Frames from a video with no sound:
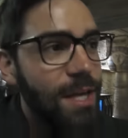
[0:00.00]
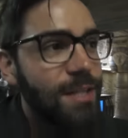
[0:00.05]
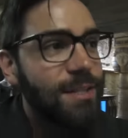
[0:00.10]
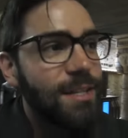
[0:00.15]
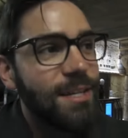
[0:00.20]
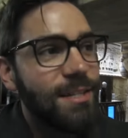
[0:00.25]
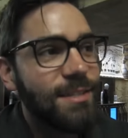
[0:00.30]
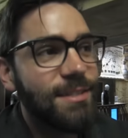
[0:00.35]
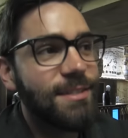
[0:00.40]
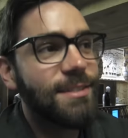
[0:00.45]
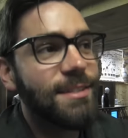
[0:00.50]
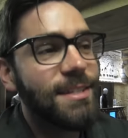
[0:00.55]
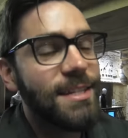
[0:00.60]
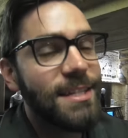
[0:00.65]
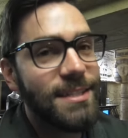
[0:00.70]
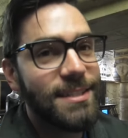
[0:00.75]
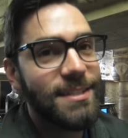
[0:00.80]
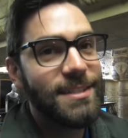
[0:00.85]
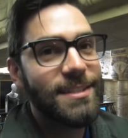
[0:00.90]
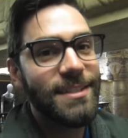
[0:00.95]
It, it's
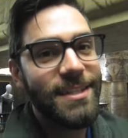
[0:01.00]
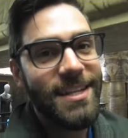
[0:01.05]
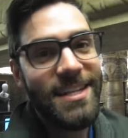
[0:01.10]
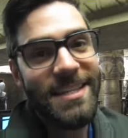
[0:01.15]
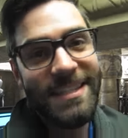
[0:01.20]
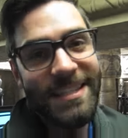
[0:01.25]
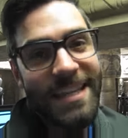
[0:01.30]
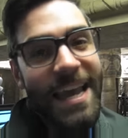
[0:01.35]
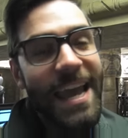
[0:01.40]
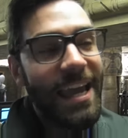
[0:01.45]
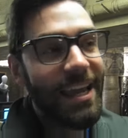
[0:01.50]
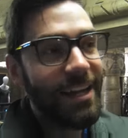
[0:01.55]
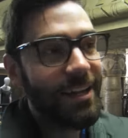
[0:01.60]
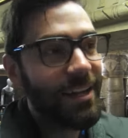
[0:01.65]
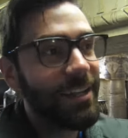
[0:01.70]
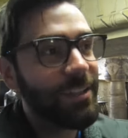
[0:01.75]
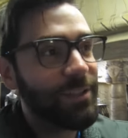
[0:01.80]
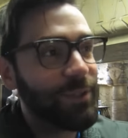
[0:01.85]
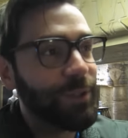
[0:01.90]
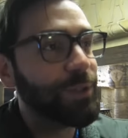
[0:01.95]
it's insane.
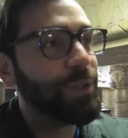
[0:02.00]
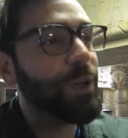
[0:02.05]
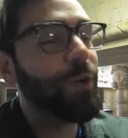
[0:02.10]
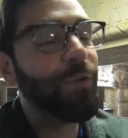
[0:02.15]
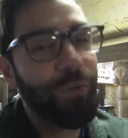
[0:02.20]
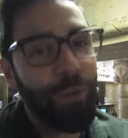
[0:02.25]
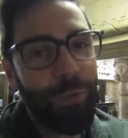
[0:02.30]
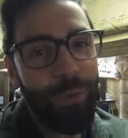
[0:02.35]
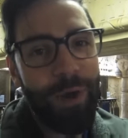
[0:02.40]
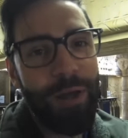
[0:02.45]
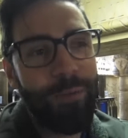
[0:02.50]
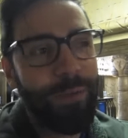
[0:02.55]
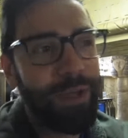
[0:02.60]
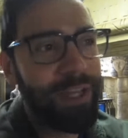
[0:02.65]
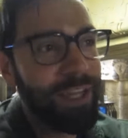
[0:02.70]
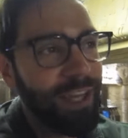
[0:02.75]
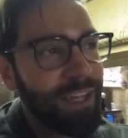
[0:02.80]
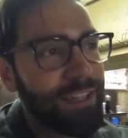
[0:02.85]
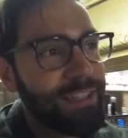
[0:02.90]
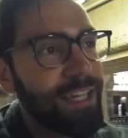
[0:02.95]
It's it's
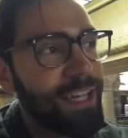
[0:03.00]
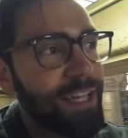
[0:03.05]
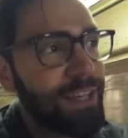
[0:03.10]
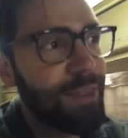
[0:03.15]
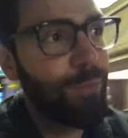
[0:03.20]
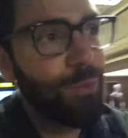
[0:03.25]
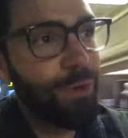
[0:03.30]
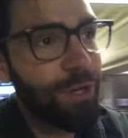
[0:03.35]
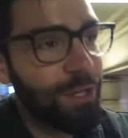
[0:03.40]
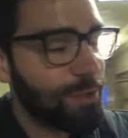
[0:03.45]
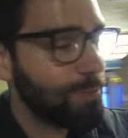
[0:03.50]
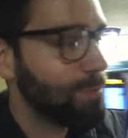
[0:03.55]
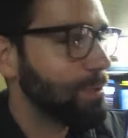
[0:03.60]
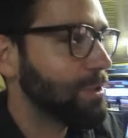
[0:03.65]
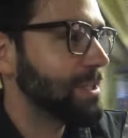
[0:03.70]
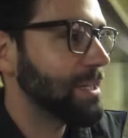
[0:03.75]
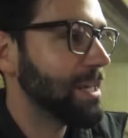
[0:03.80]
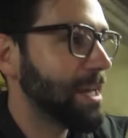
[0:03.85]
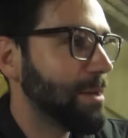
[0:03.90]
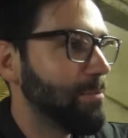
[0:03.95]
overwhelming. It's like the British
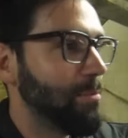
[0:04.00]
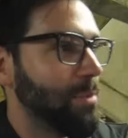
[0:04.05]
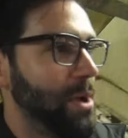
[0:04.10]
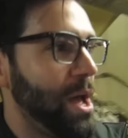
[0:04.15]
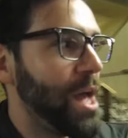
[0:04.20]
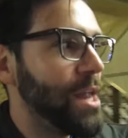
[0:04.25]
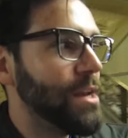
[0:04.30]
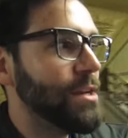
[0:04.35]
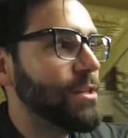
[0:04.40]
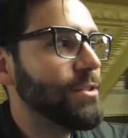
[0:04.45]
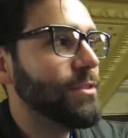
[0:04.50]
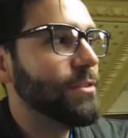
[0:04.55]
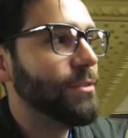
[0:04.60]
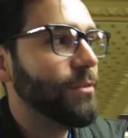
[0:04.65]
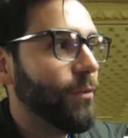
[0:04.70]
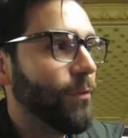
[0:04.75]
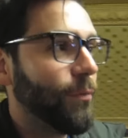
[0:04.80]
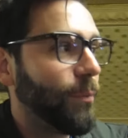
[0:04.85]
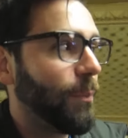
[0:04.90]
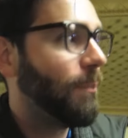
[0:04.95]
Museum, but
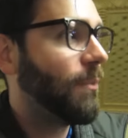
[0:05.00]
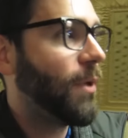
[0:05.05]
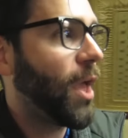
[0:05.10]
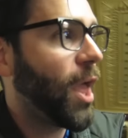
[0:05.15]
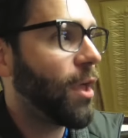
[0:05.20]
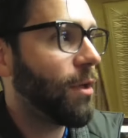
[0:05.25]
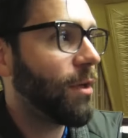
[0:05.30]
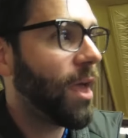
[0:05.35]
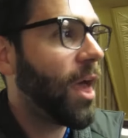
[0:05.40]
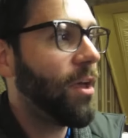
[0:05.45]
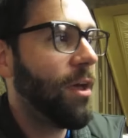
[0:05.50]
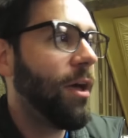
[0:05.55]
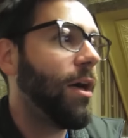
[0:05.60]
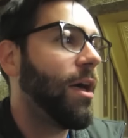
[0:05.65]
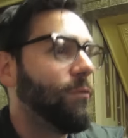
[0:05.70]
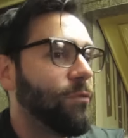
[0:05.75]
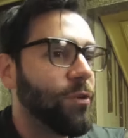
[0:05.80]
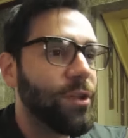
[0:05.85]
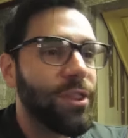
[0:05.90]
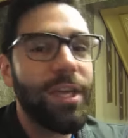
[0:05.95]

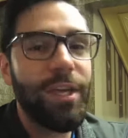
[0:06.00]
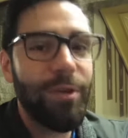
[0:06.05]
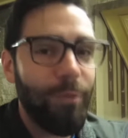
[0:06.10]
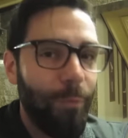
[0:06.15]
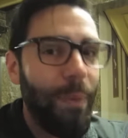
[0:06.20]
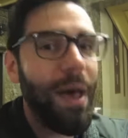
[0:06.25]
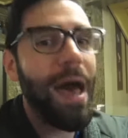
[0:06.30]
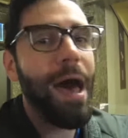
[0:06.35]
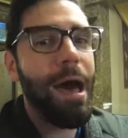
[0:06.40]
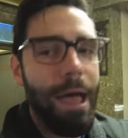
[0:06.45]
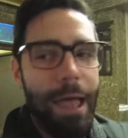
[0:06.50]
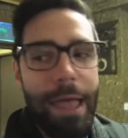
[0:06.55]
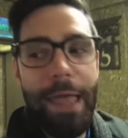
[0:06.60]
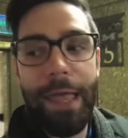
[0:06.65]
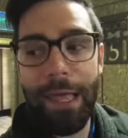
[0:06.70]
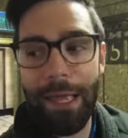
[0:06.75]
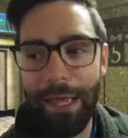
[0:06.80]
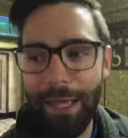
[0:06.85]
uh, everything you buy.